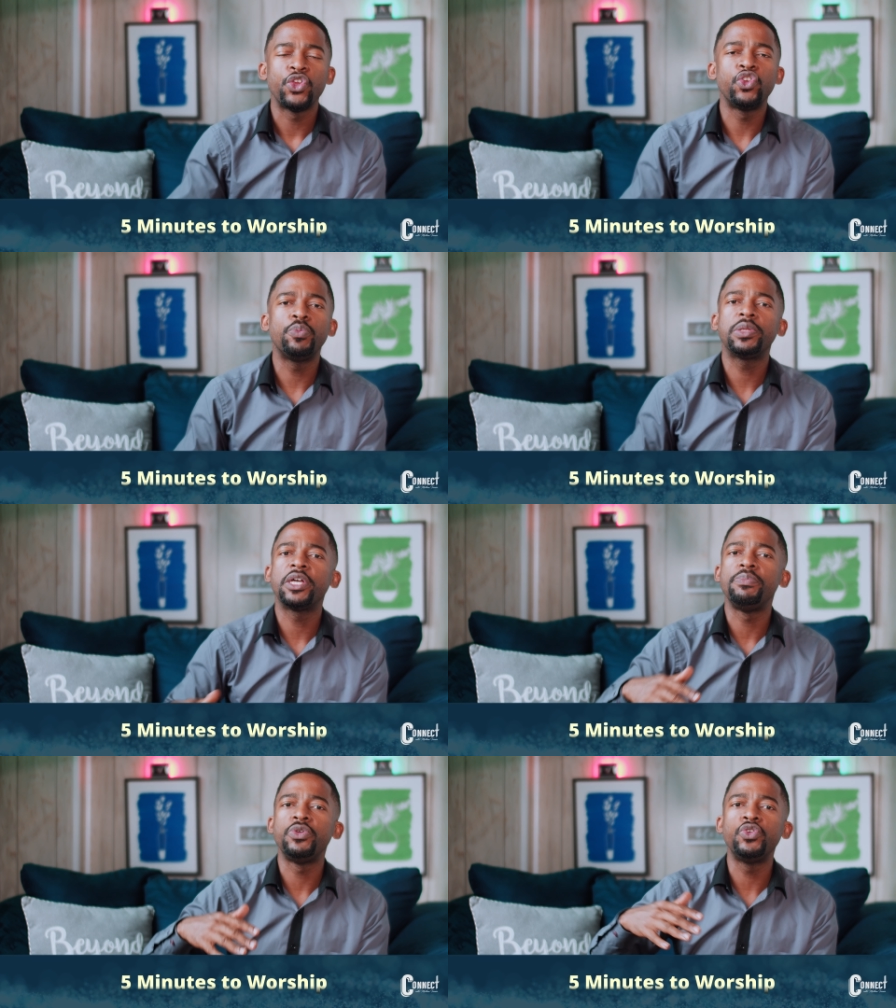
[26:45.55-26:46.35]
You
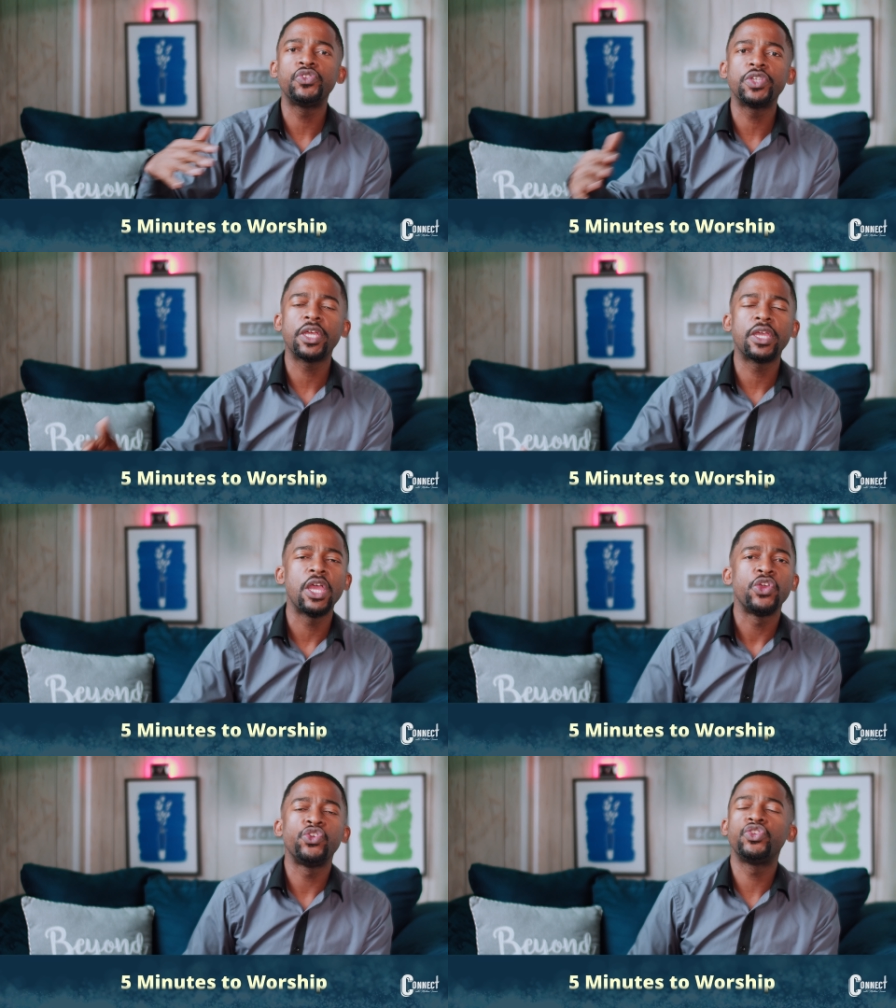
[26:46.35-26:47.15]
play music.
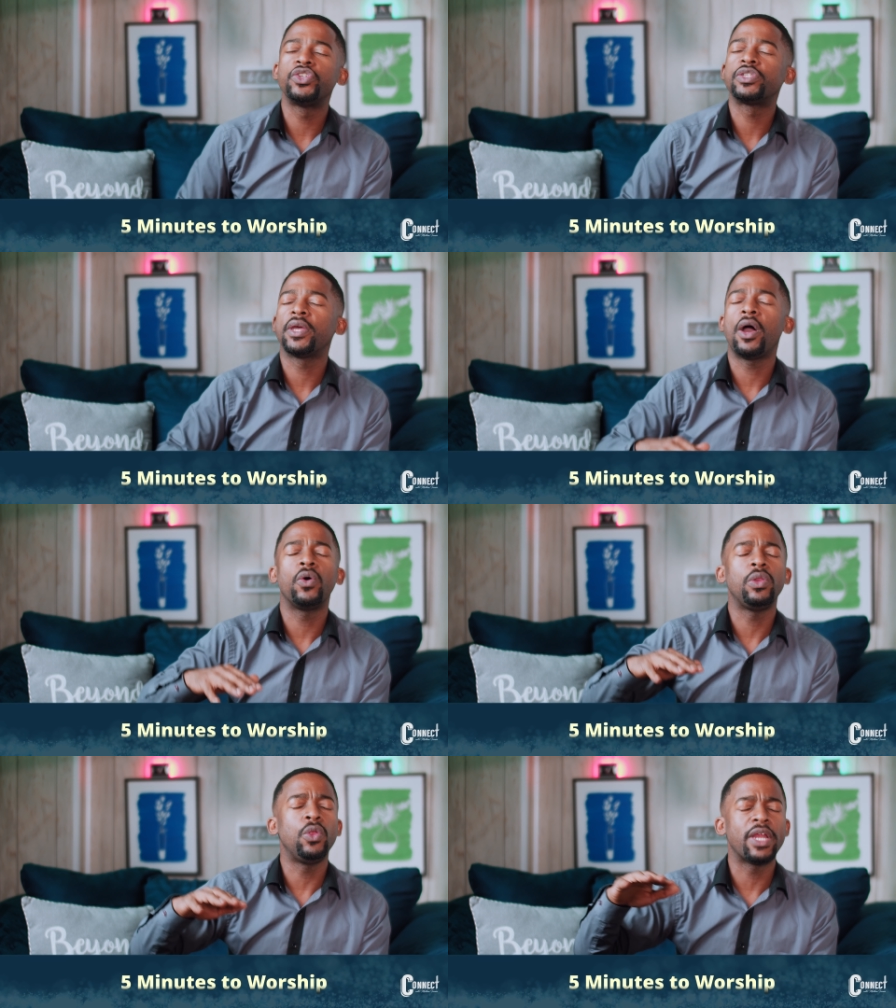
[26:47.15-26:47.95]
You just say,
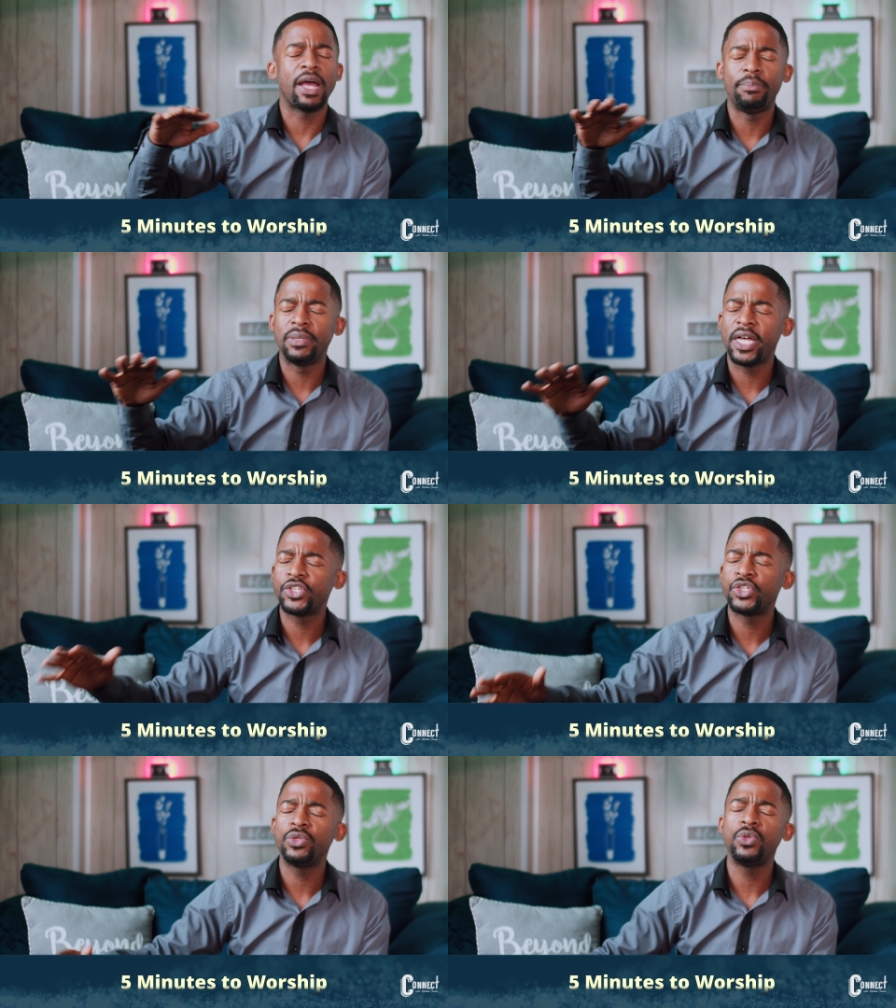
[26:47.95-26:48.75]
Oh Lord, I
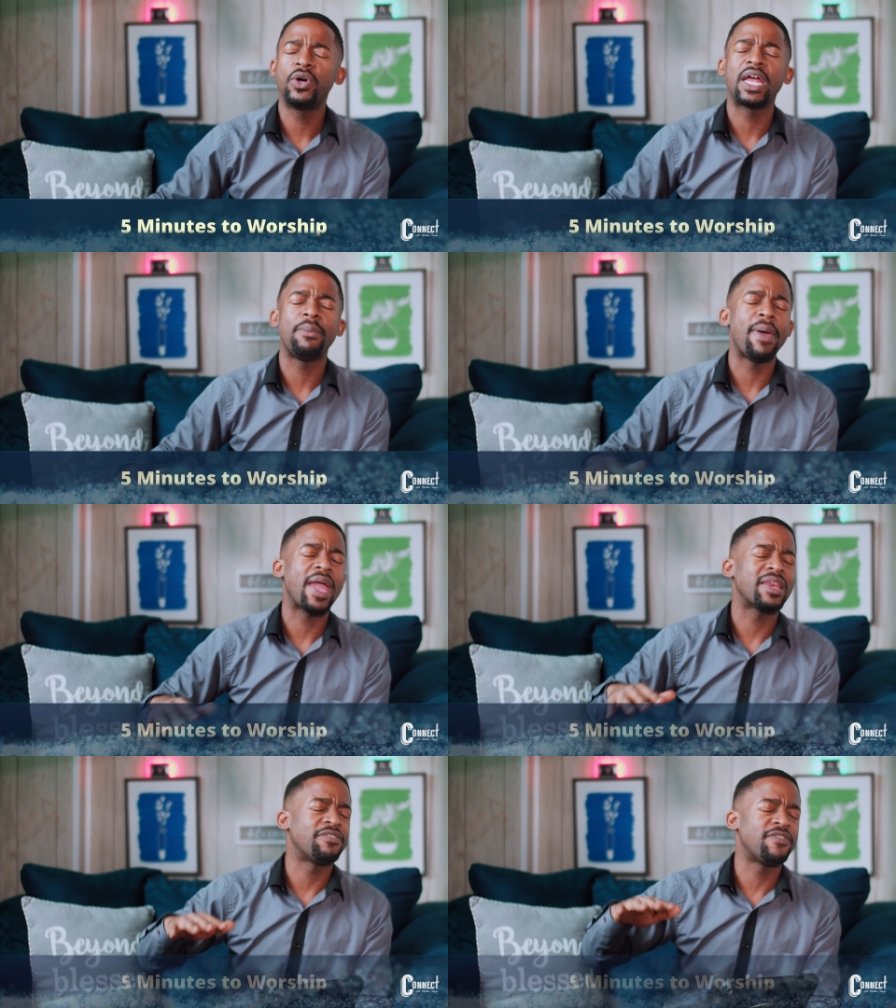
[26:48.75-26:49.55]
bless you. Lord, I
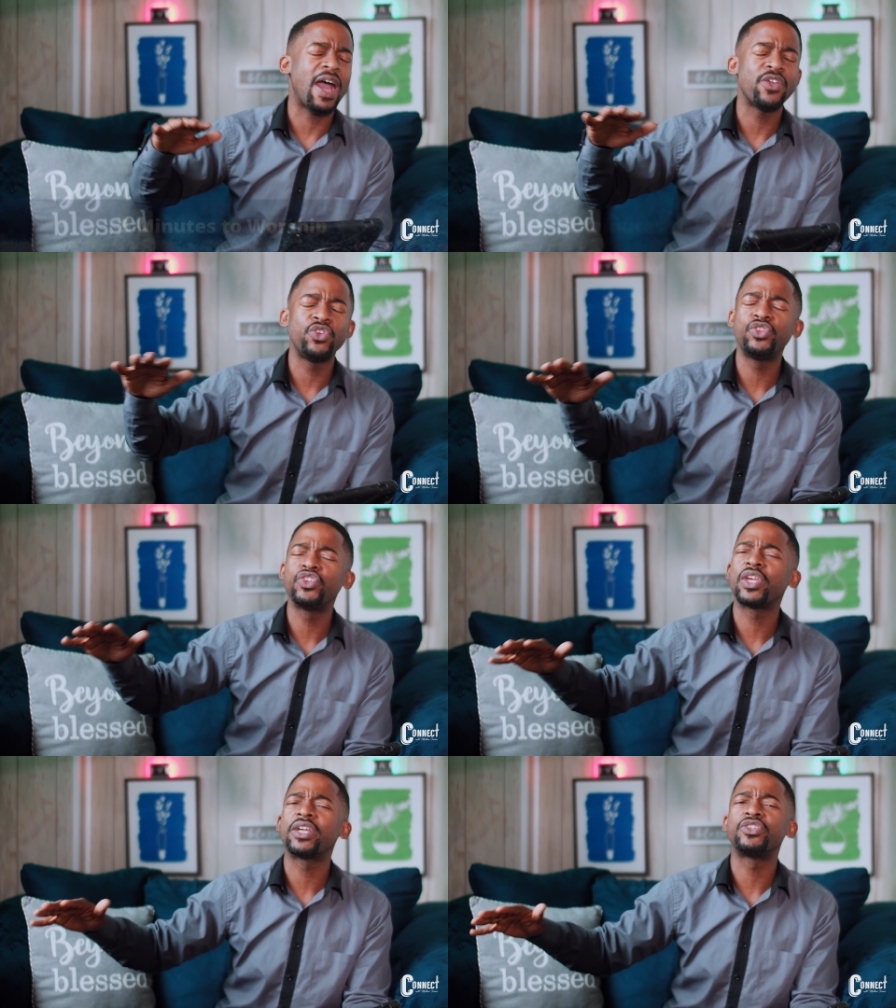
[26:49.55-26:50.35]
magnify. You
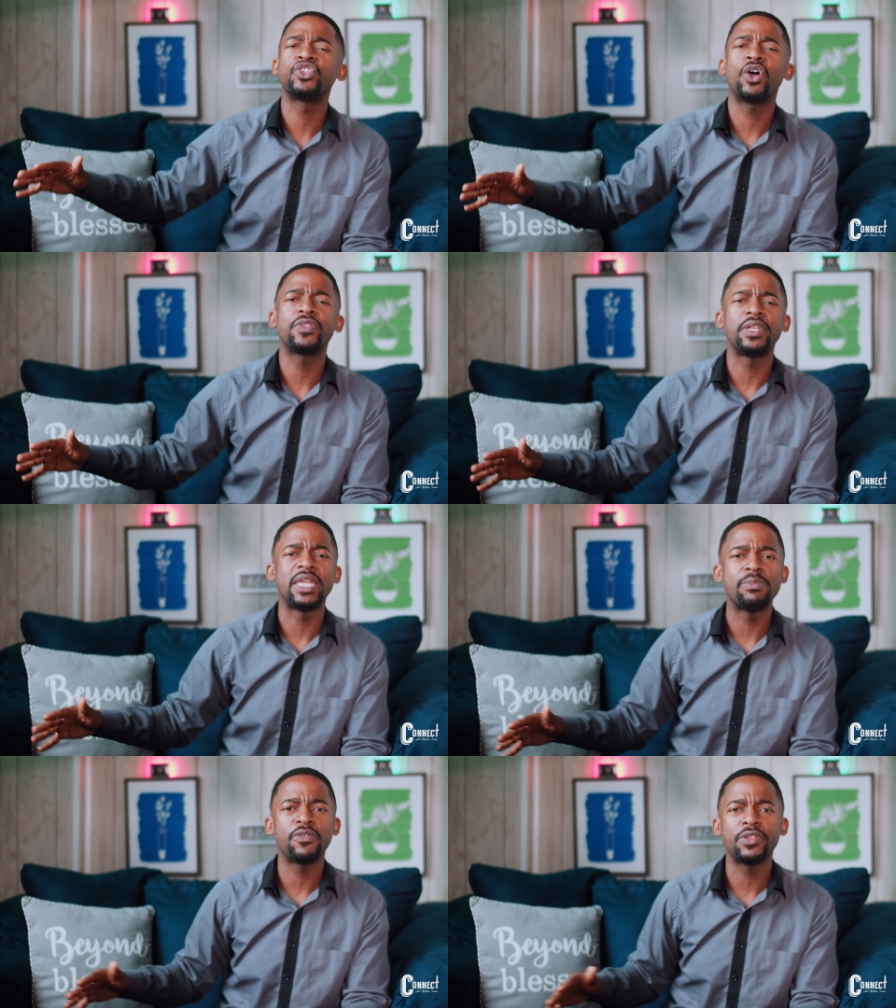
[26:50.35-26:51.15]
just exalt the
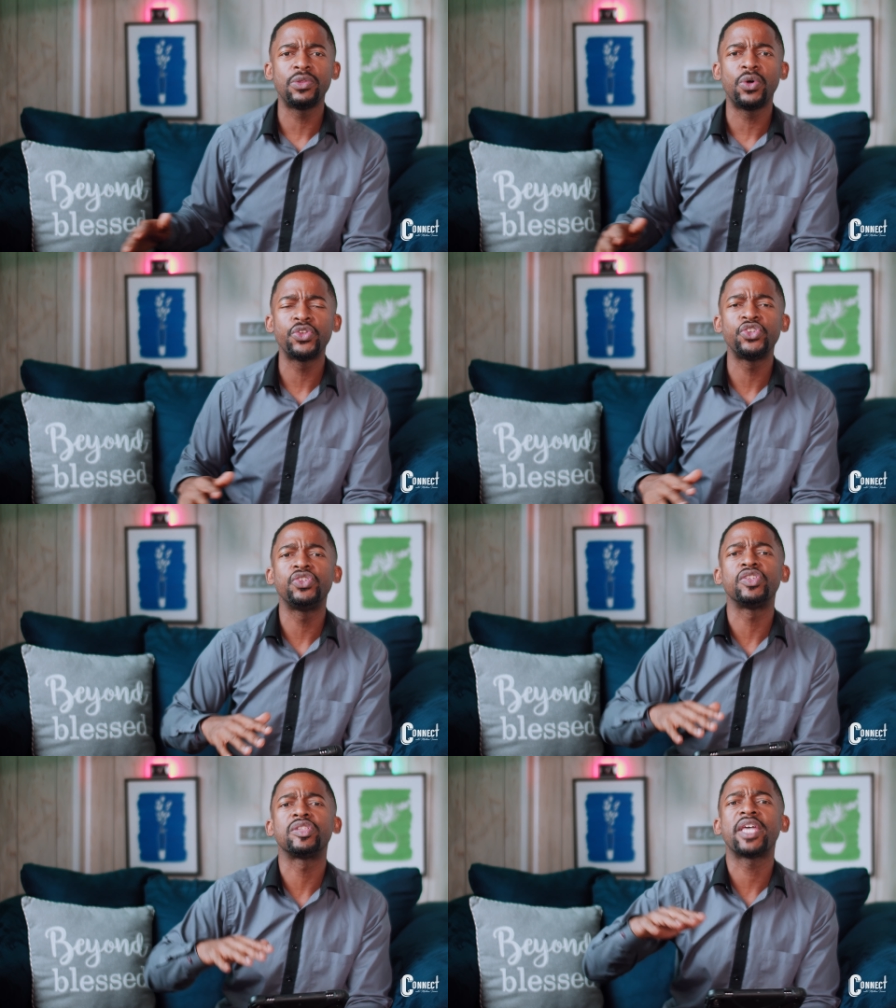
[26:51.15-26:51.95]
name of the Lord. You
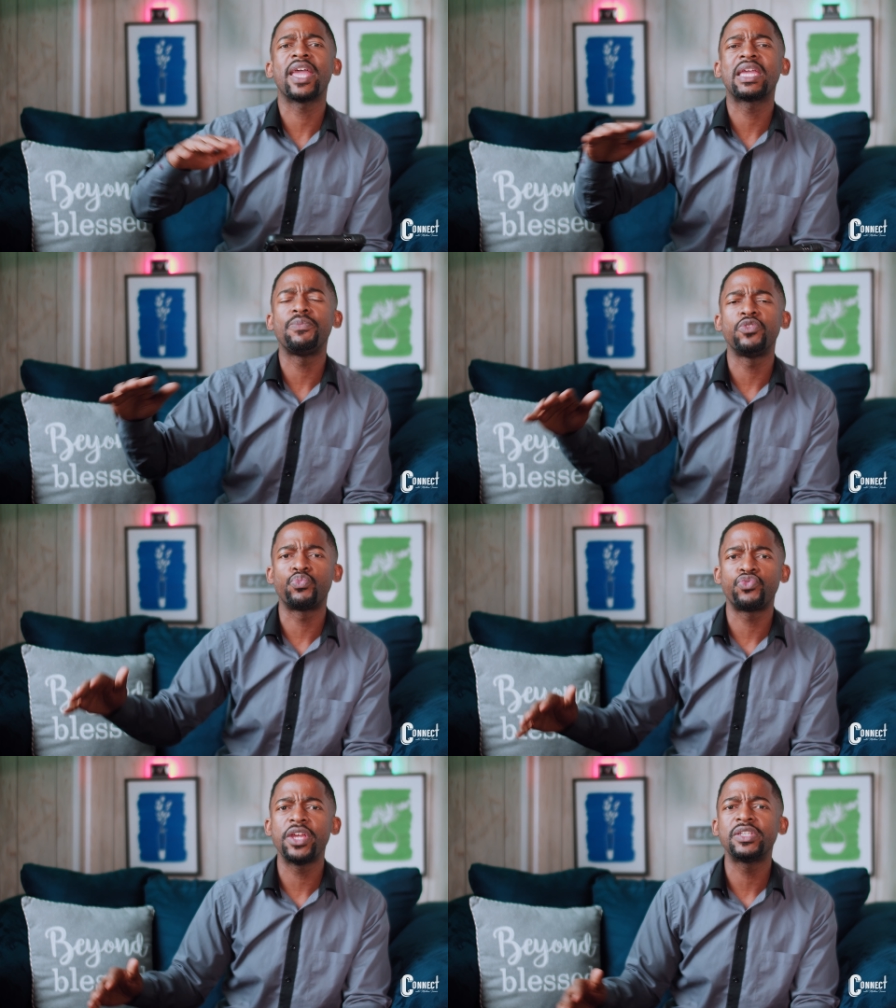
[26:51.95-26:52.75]
just thank Him. You
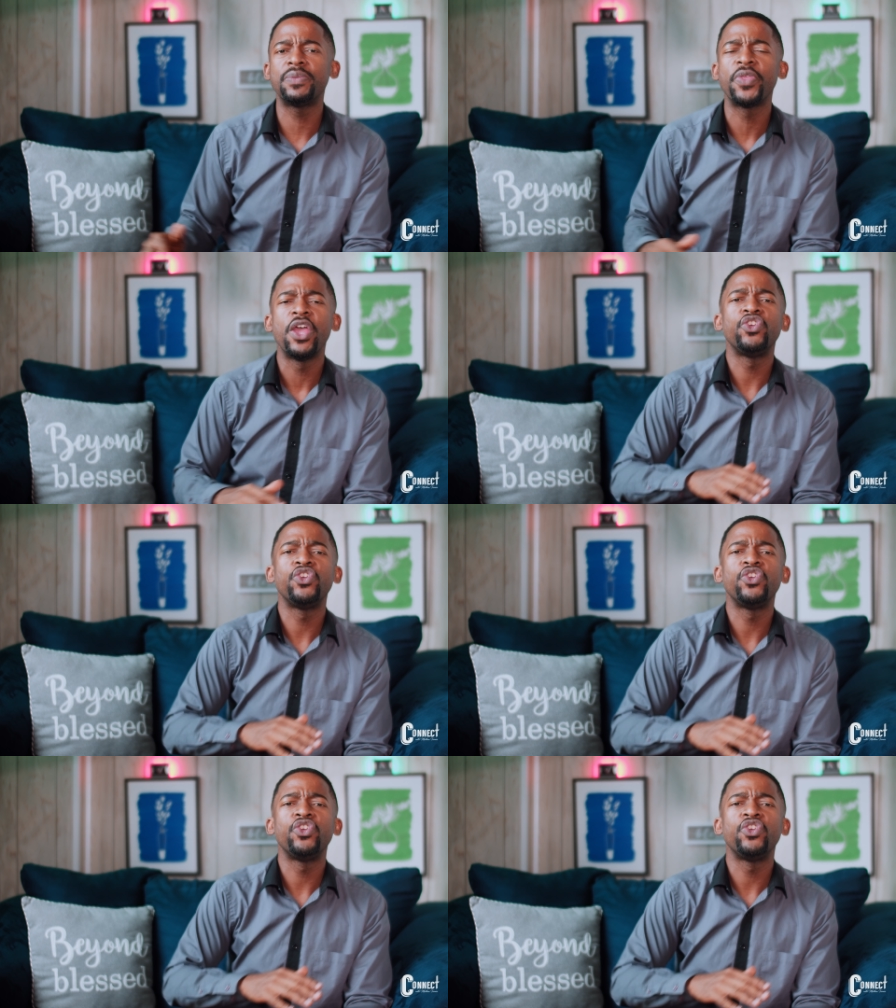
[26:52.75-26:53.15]
praise Him.